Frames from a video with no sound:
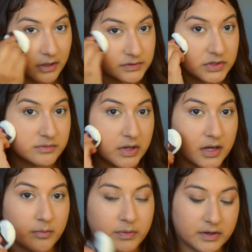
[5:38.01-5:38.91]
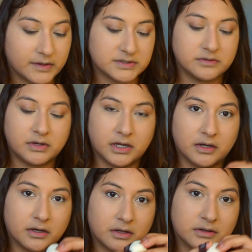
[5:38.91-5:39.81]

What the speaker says: else's makeup because you can